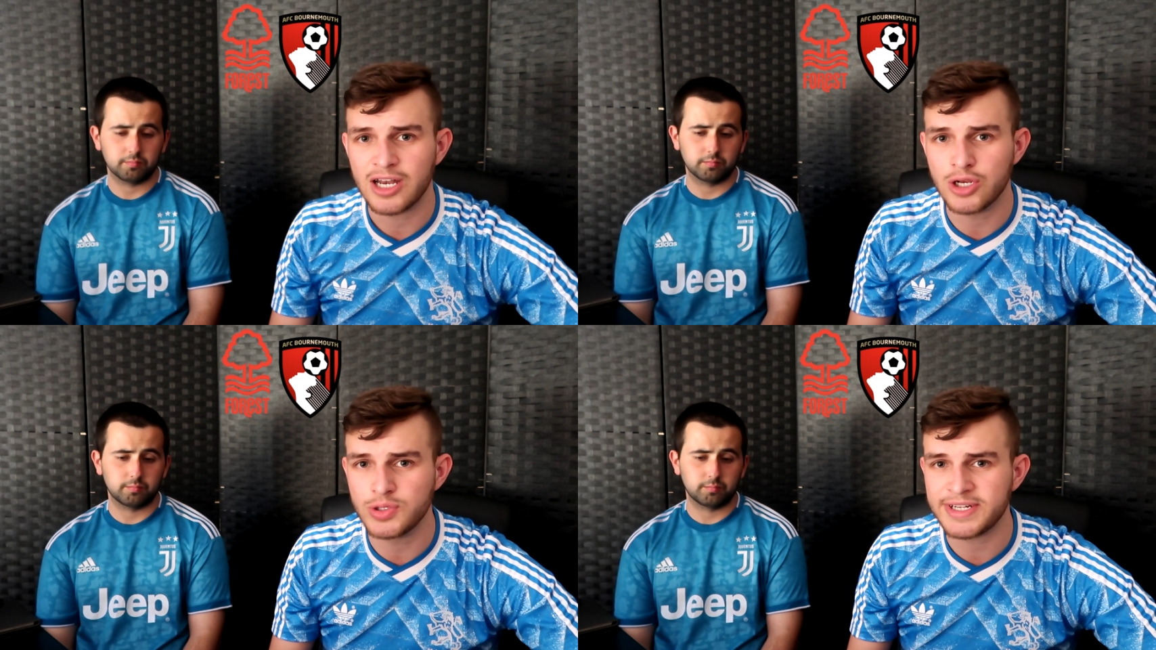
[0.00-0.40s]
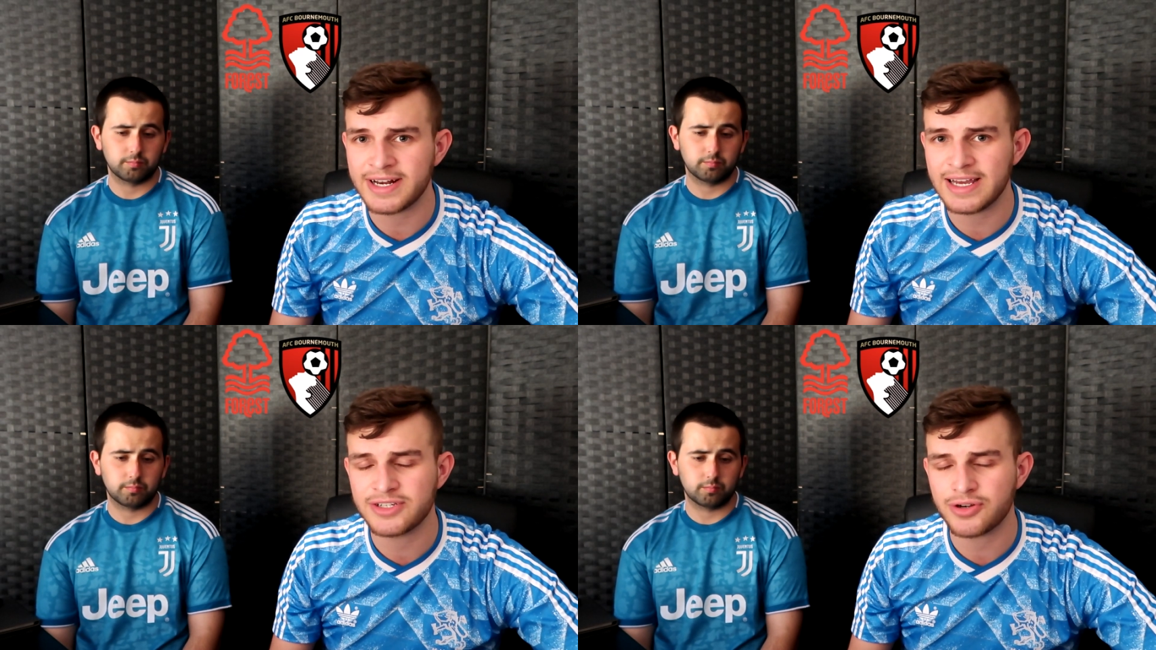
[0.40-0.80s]

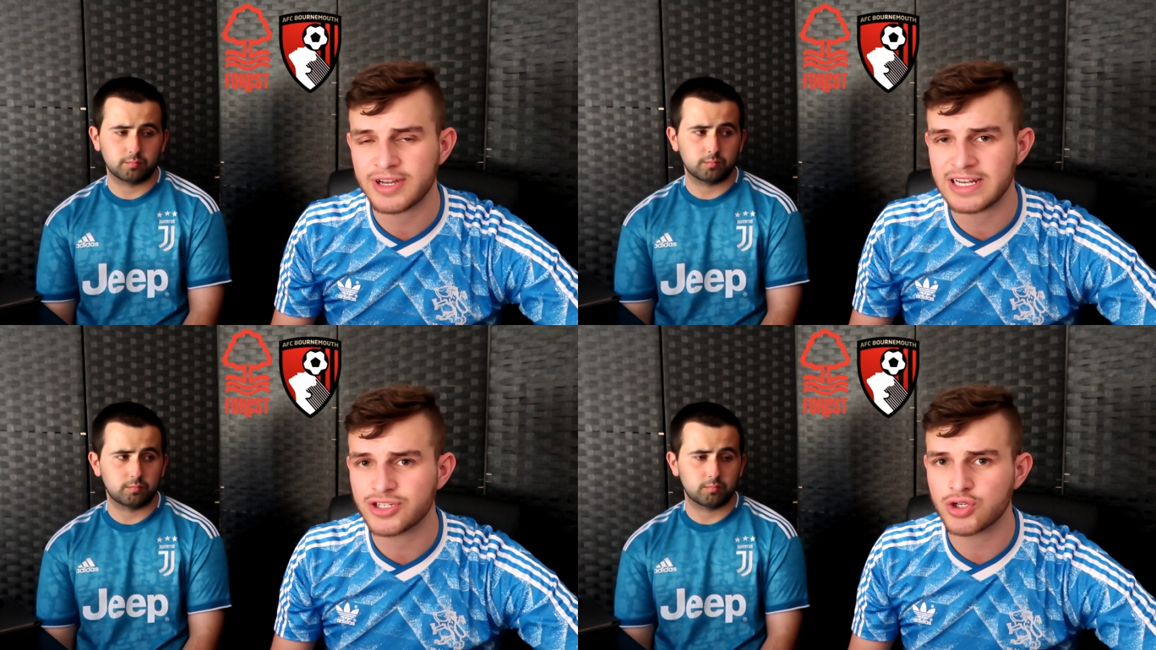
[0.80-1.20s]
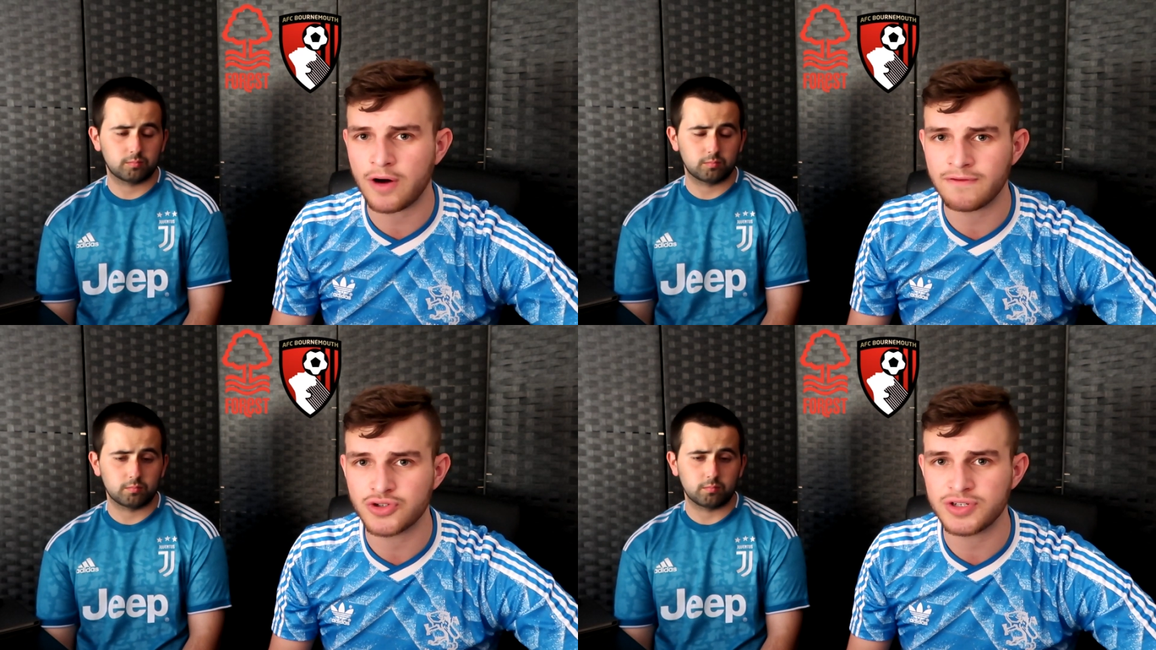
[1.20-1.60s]
Speaker 1: losing late on against
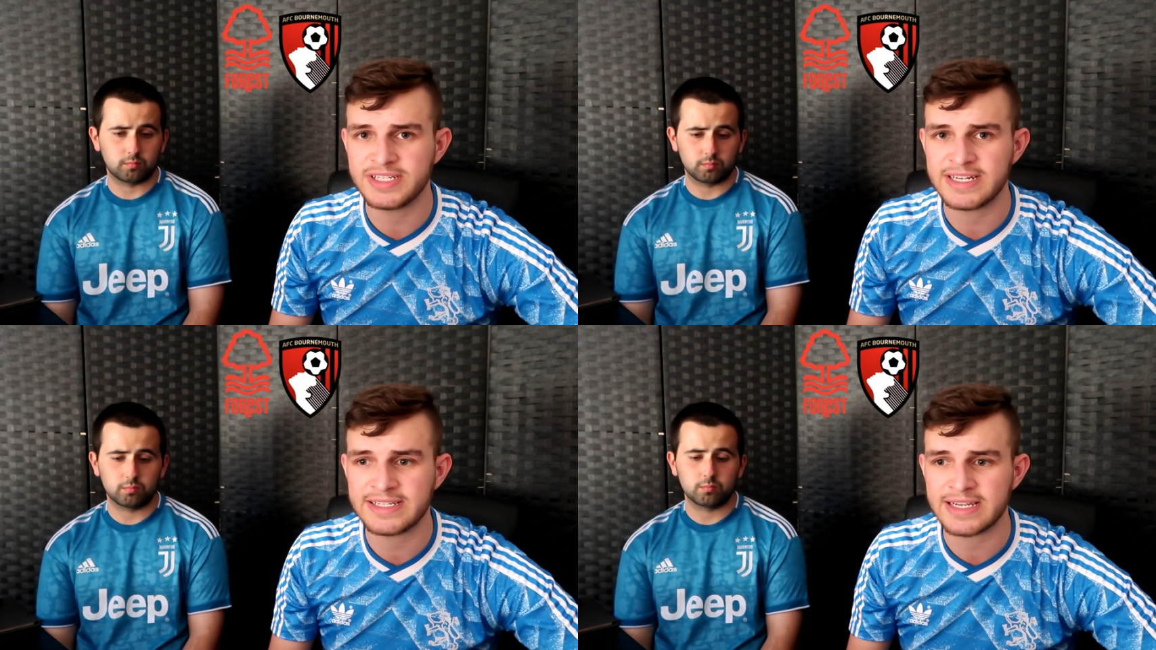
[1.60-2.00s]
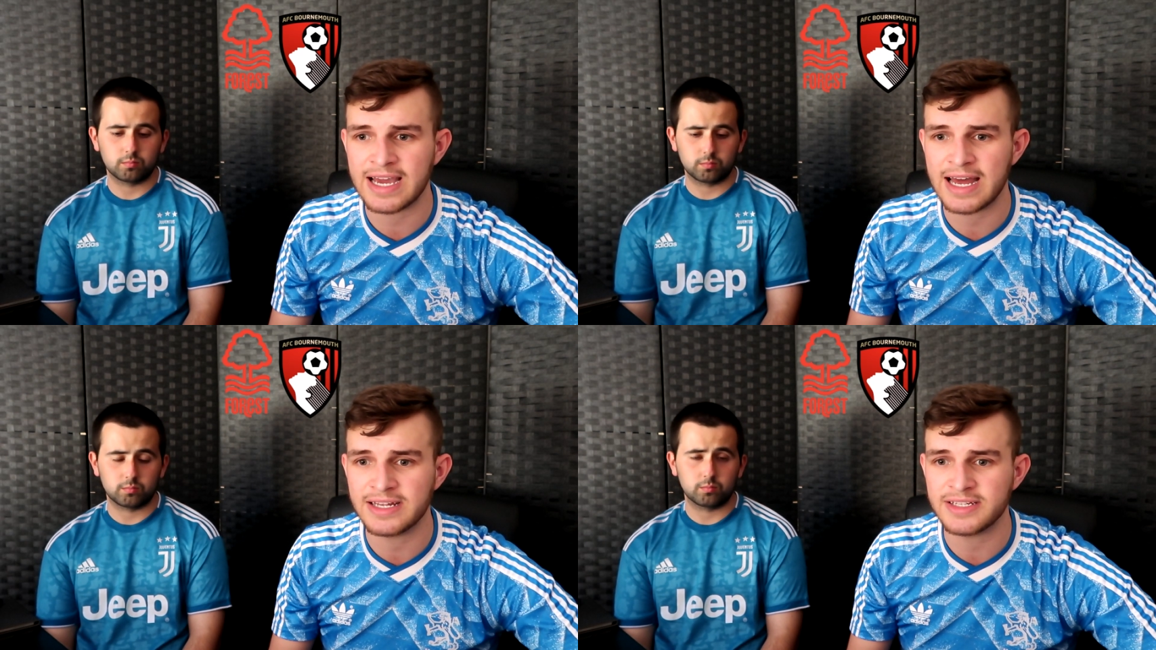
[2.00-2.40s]
Coventry
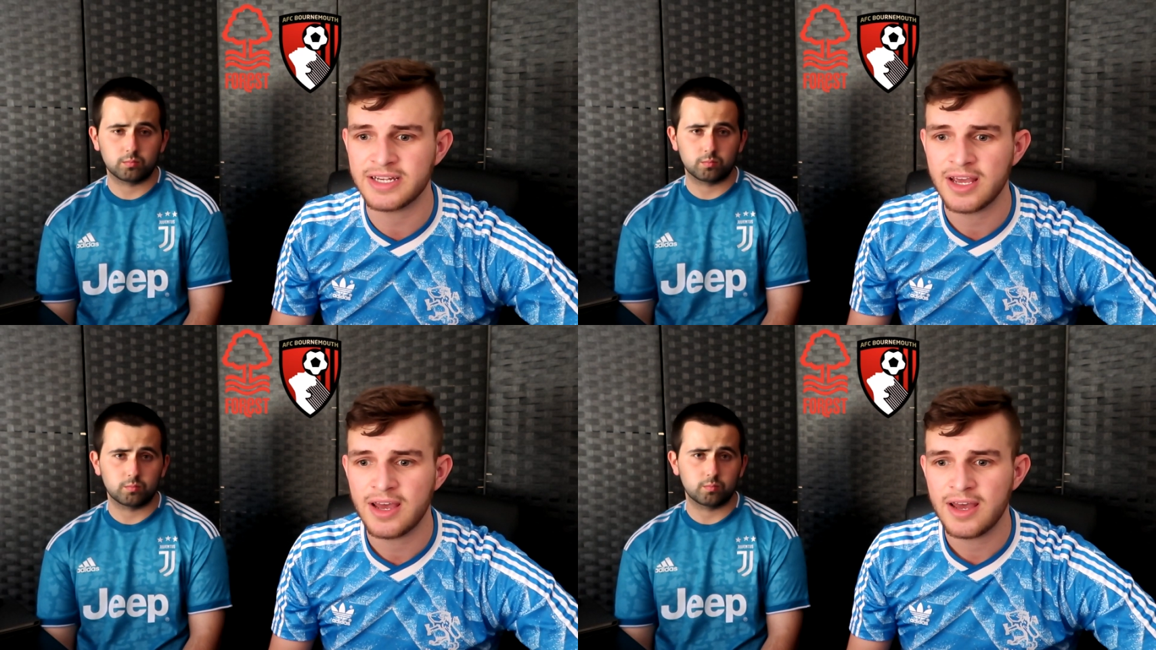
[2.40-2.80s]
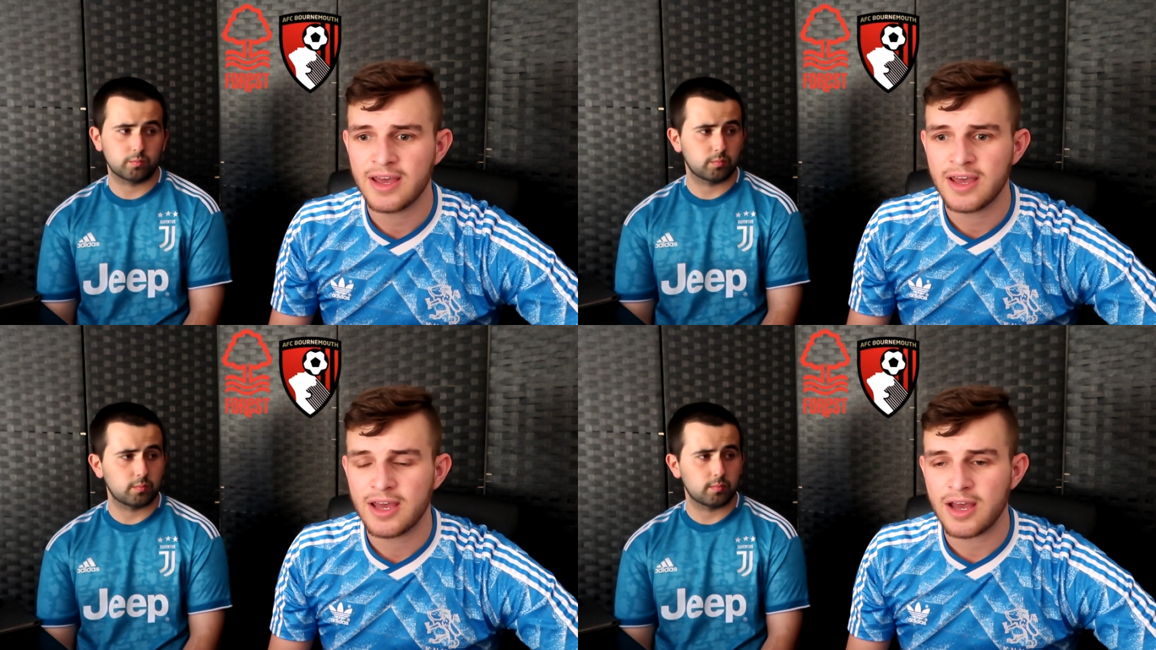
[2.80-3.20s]
City and
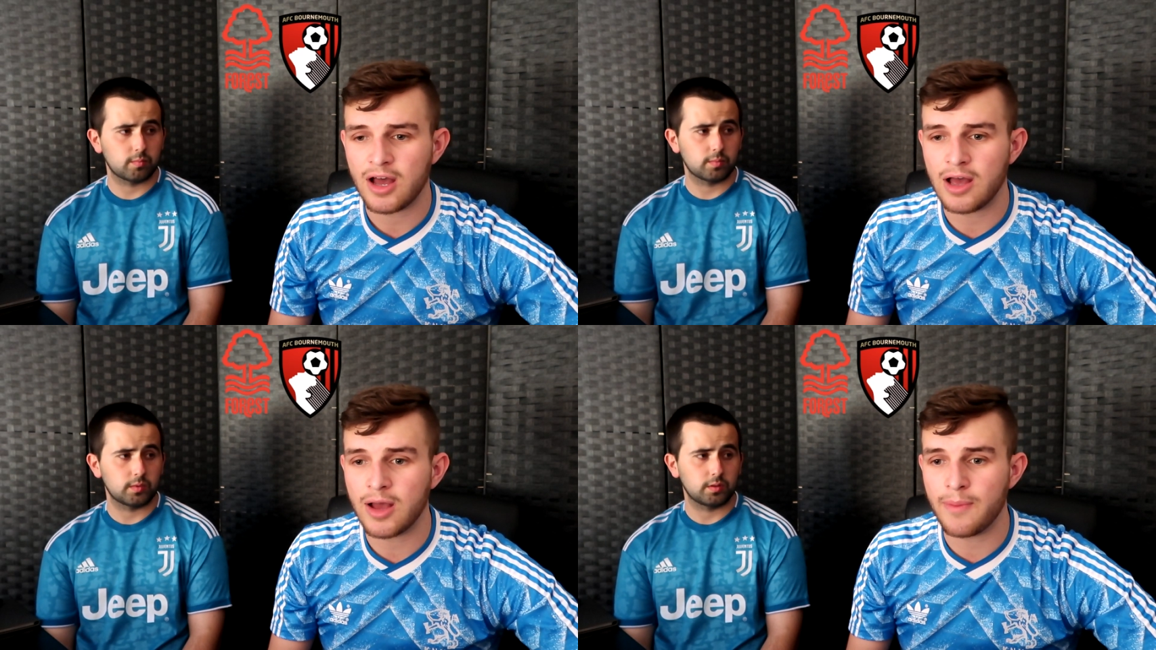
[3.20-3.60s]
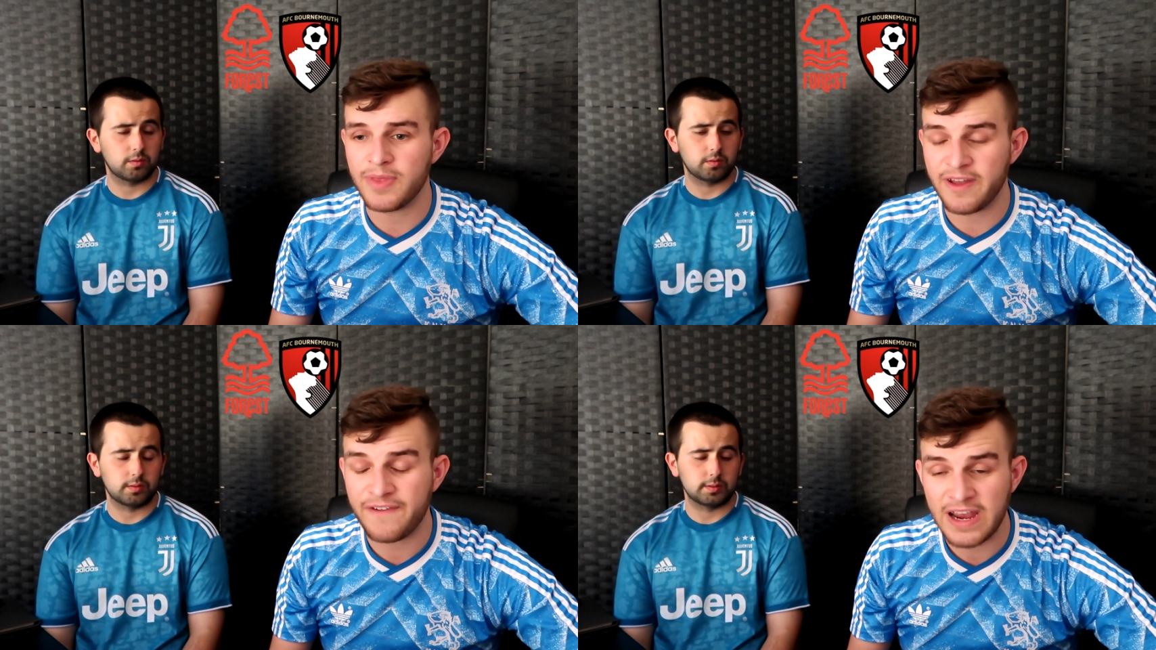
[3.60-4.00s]

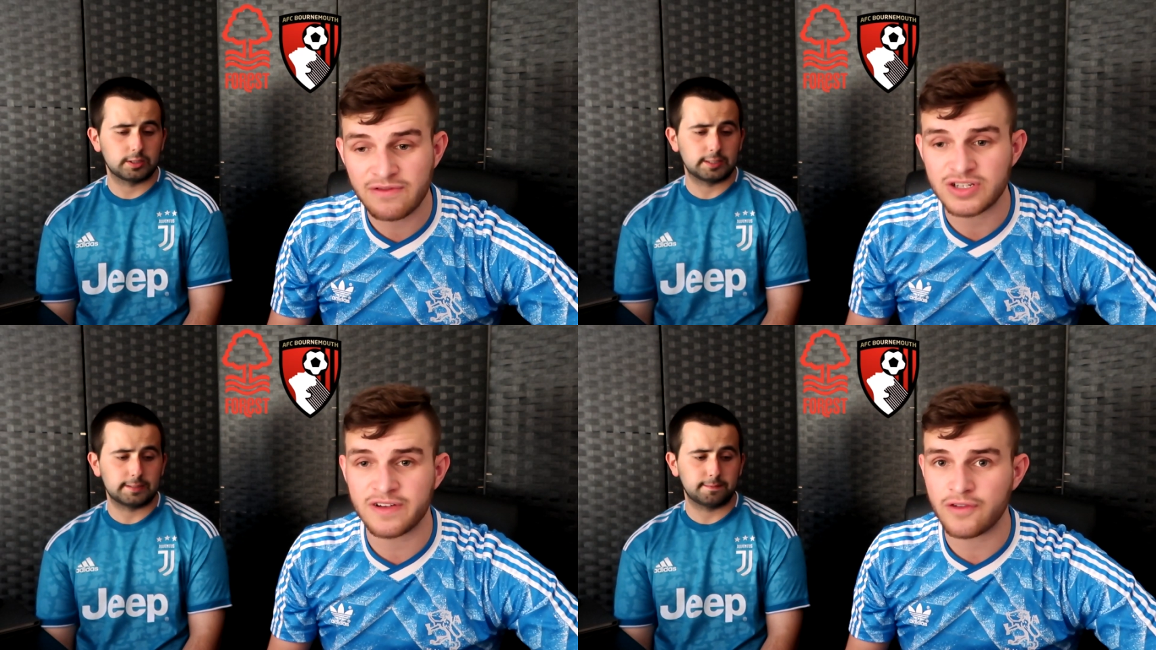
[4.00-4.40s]
the favourites have